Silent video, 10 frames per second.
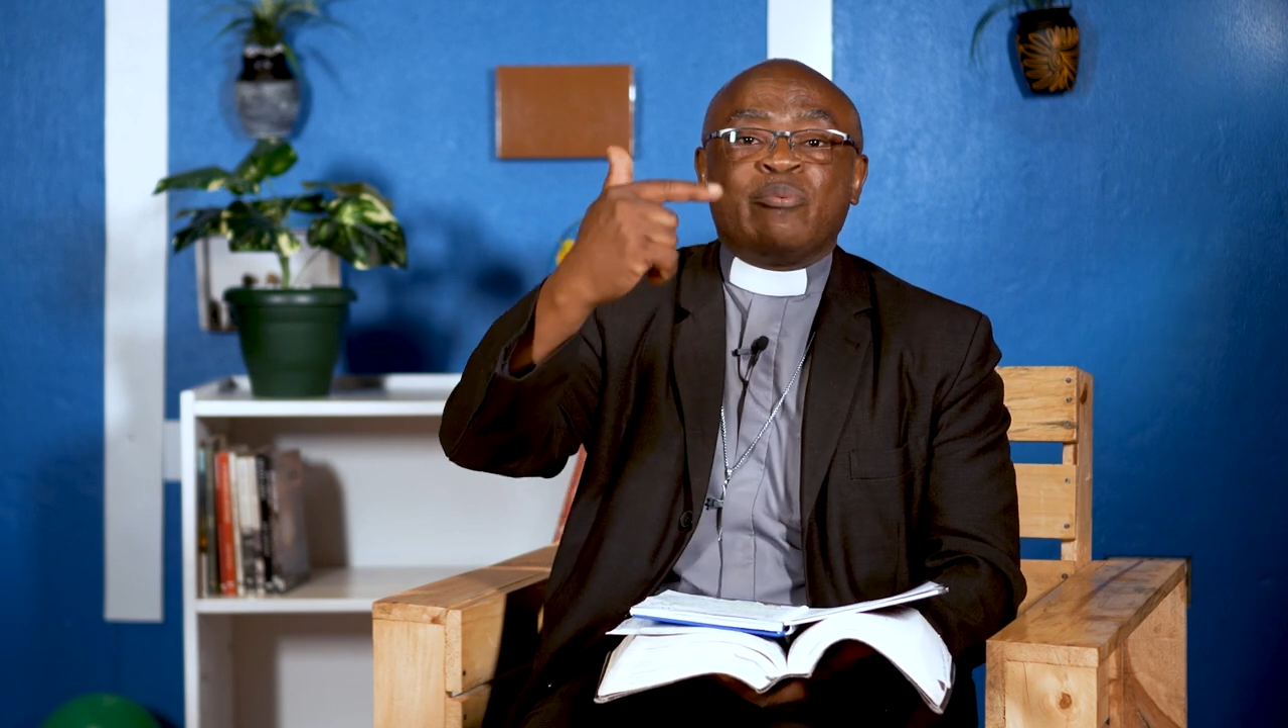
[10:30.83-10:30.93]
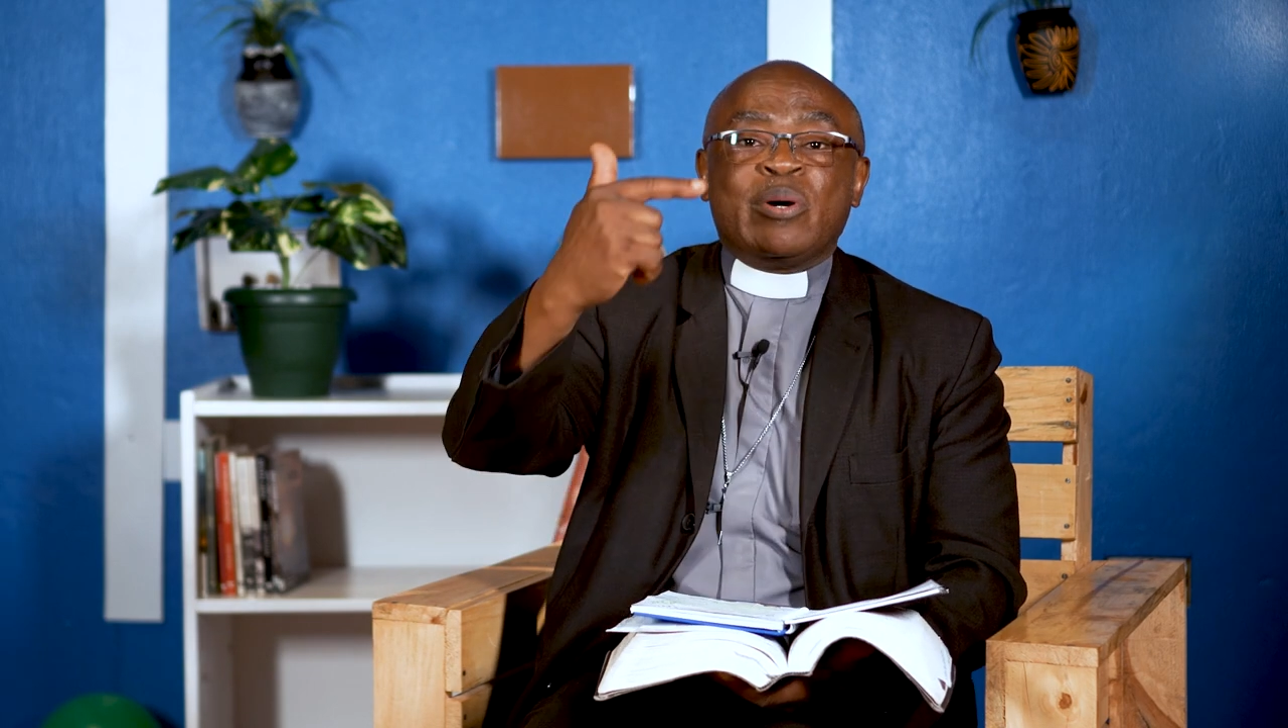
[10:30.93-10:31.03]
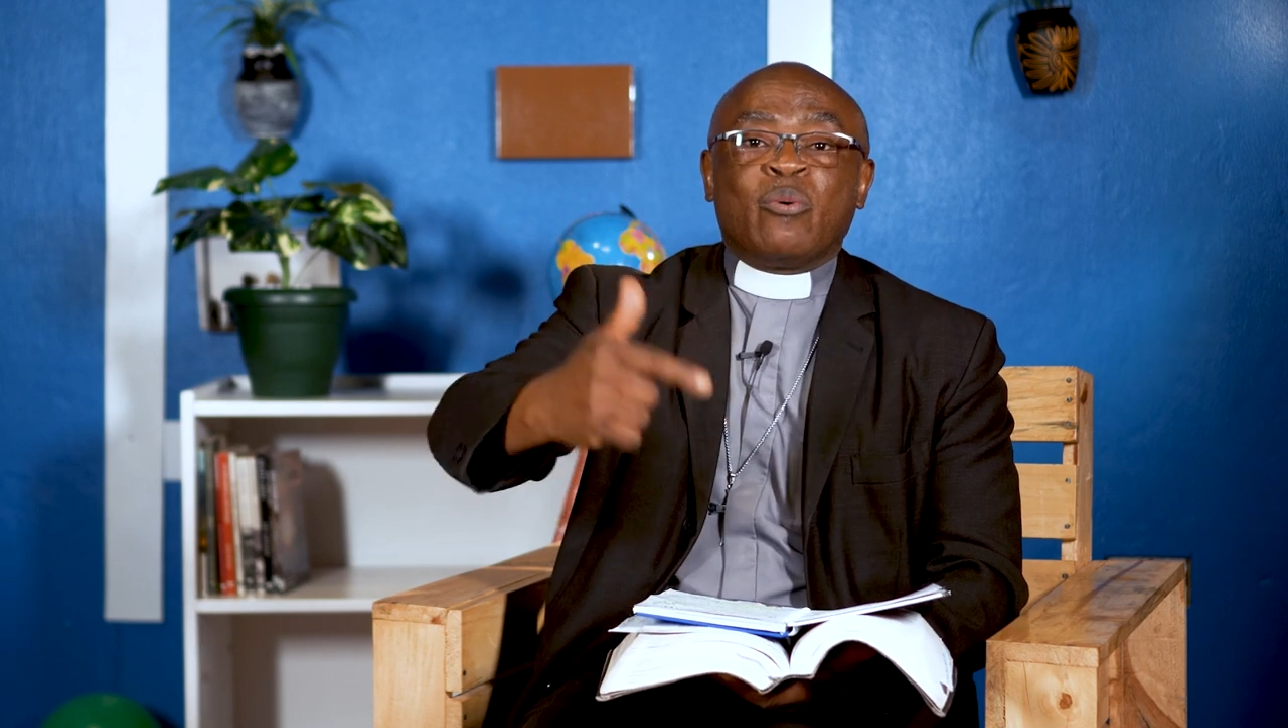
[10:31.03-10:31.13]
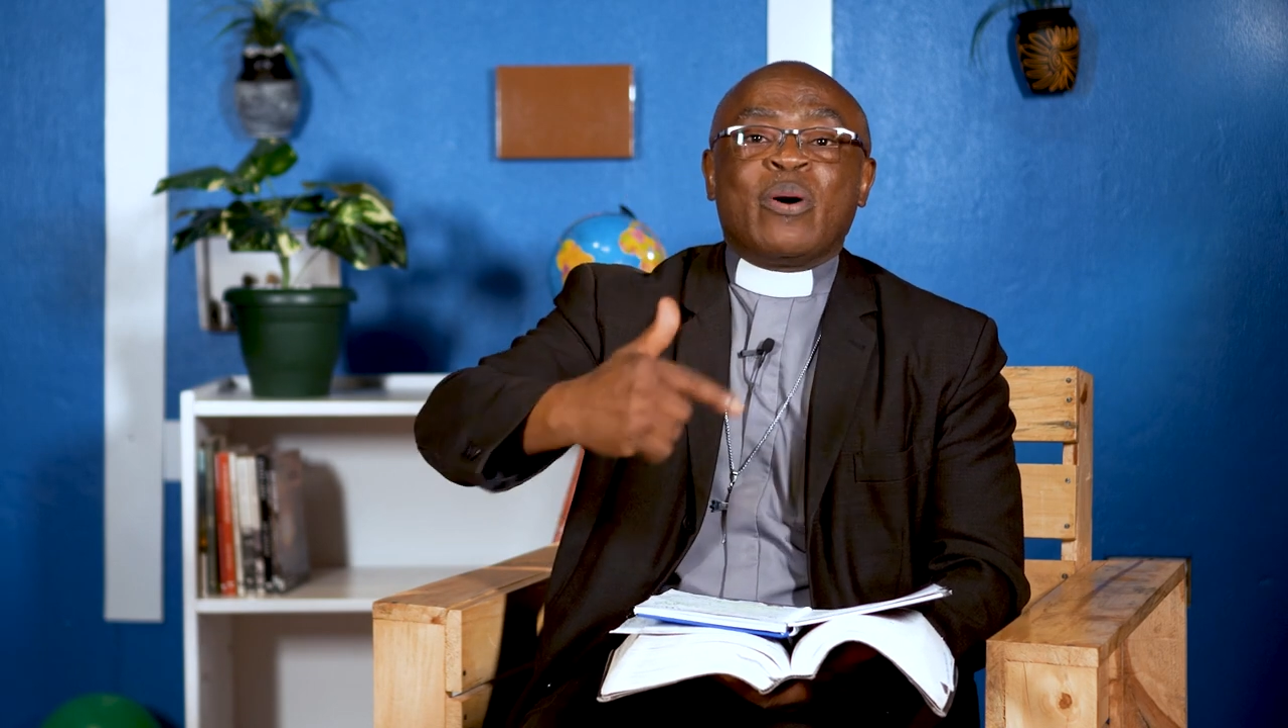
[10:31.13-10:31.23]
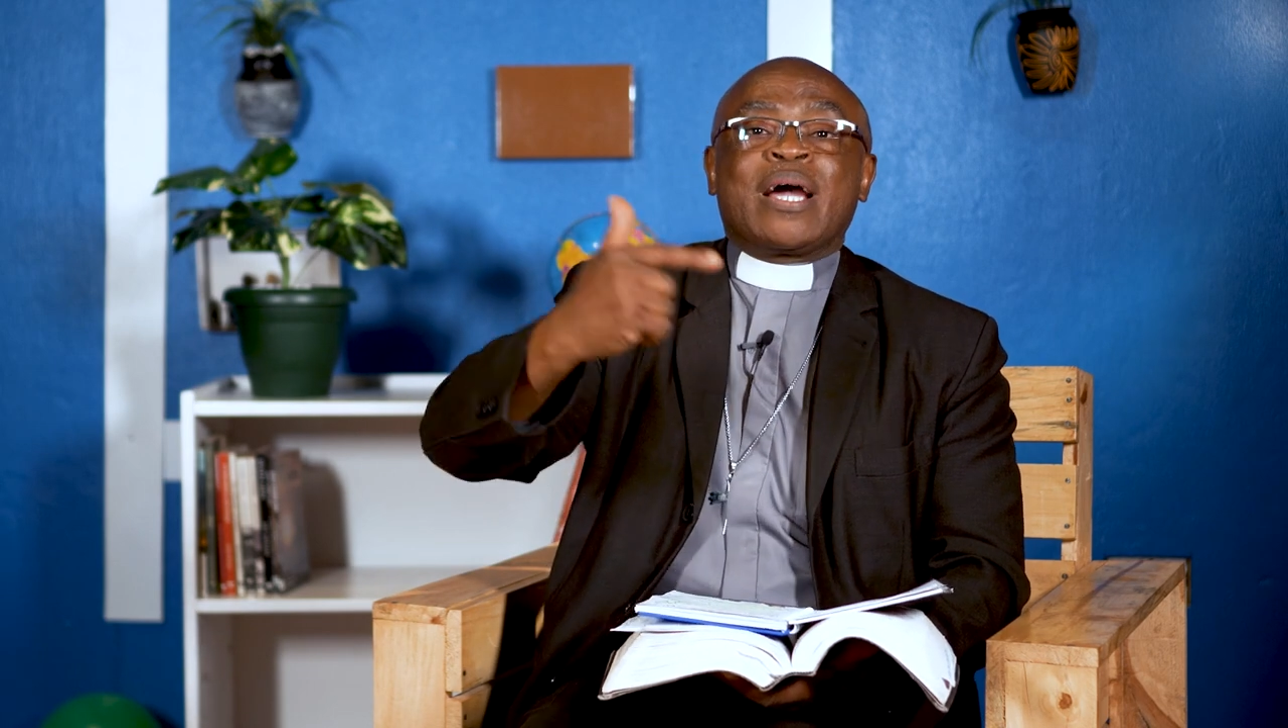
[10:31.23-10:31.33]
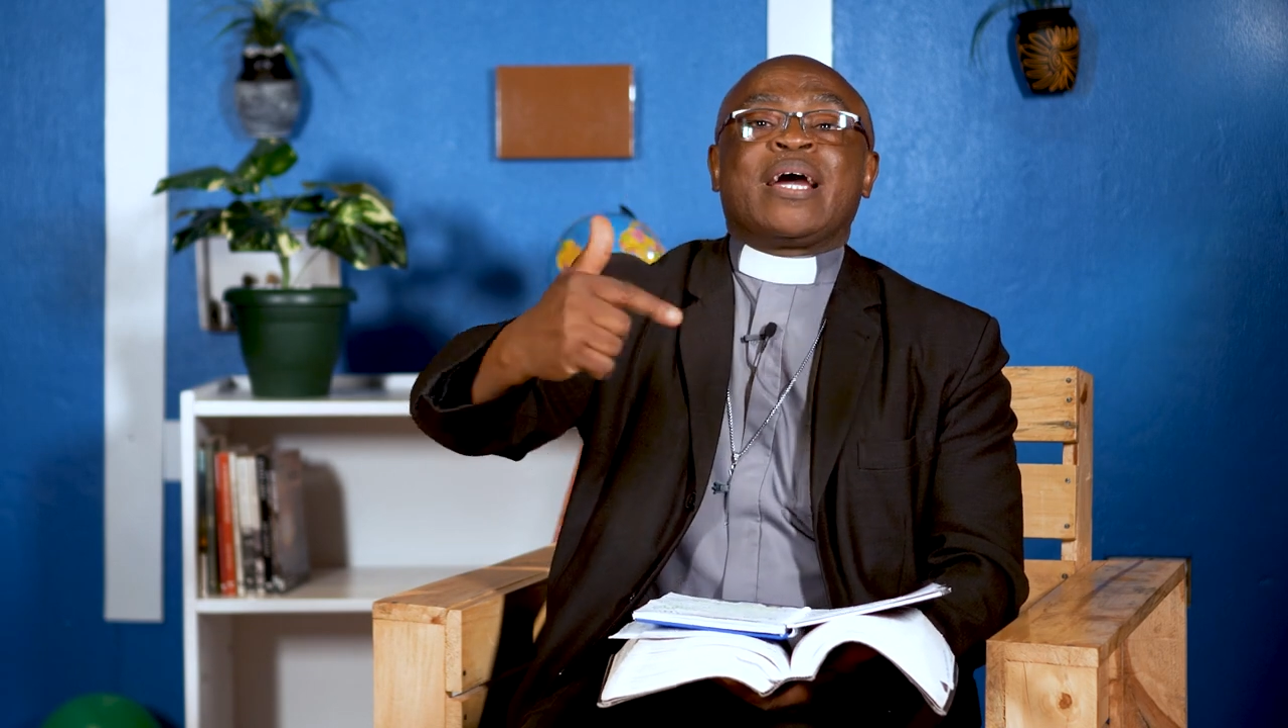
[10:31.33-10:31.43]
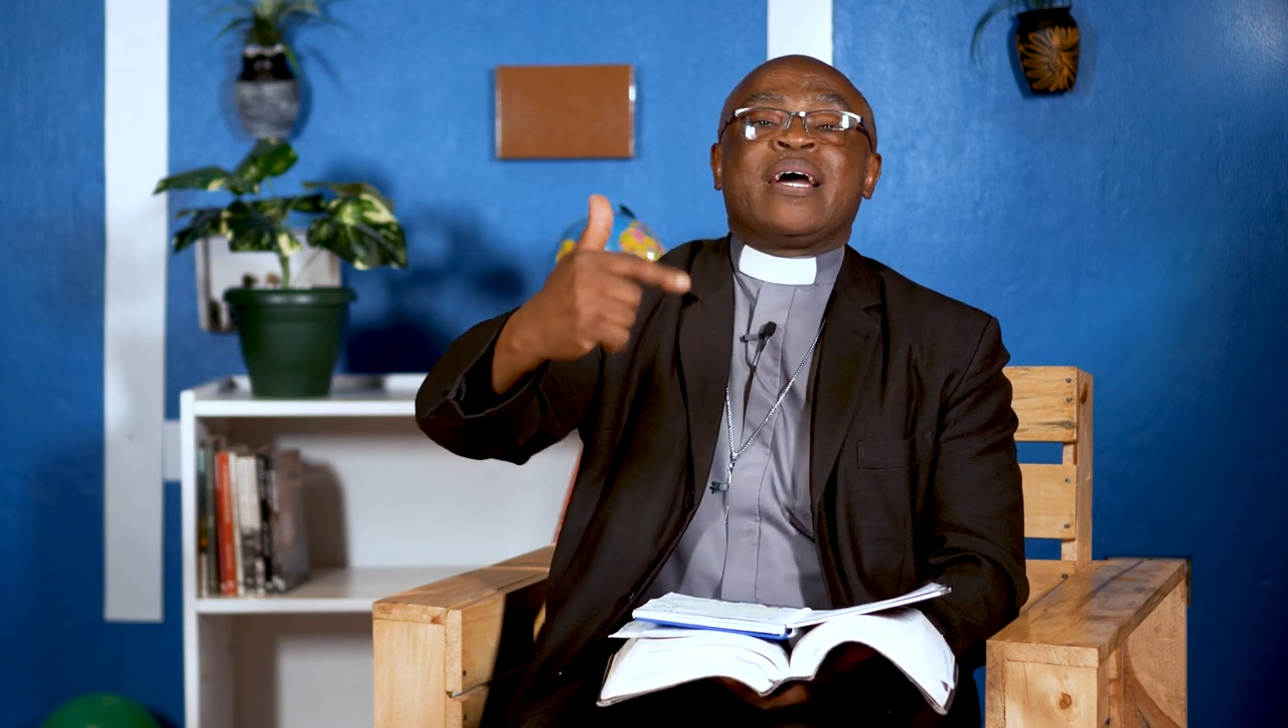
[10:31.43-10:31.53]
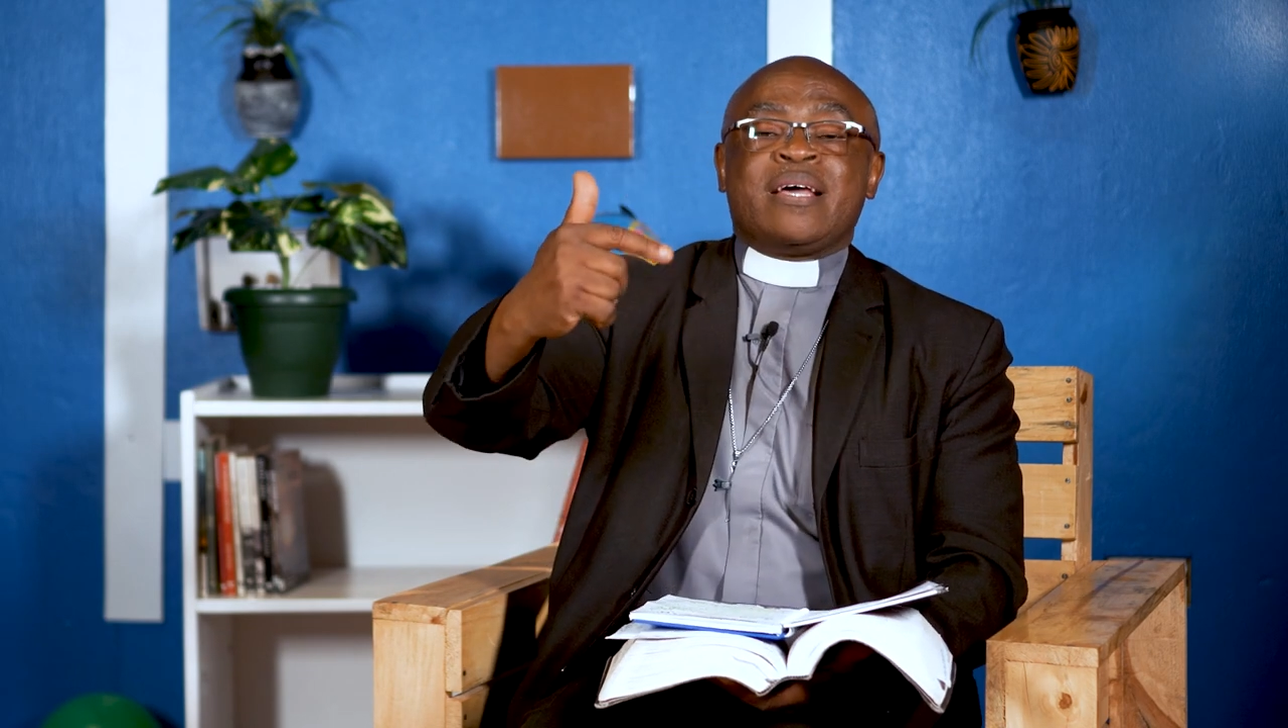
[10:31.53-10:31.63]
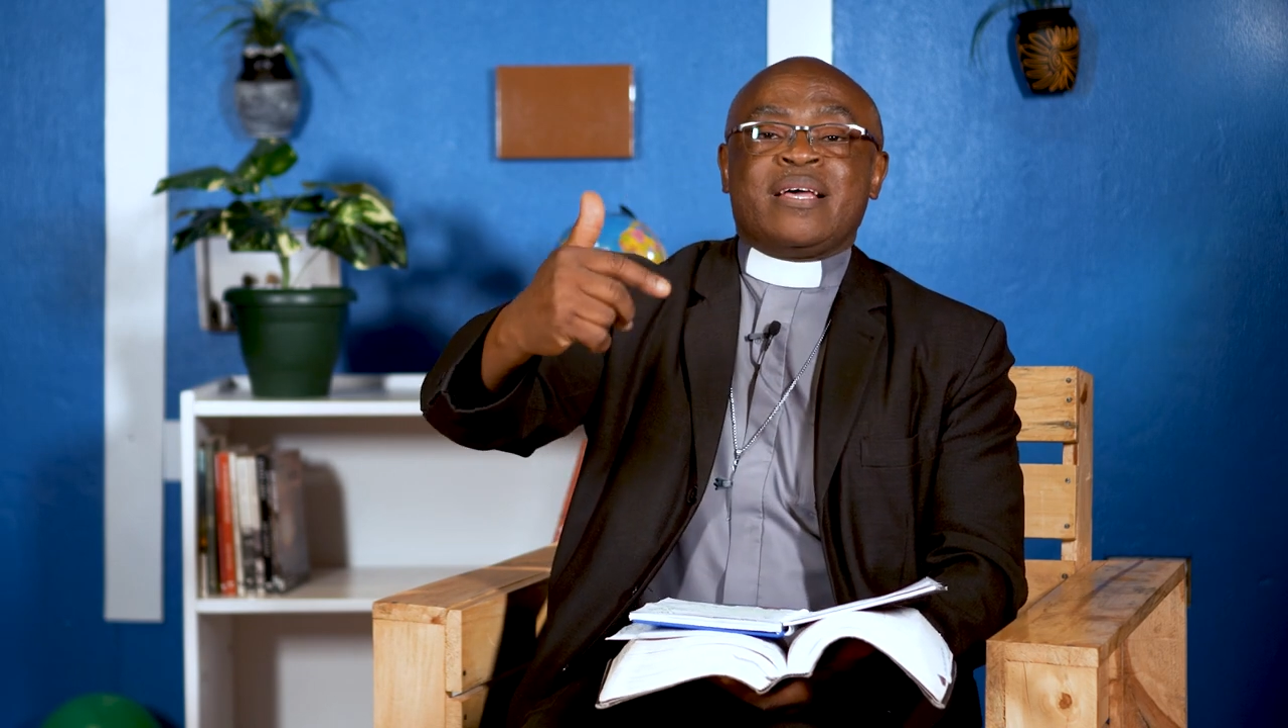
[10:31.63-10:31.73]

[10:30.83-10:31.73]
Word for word: will work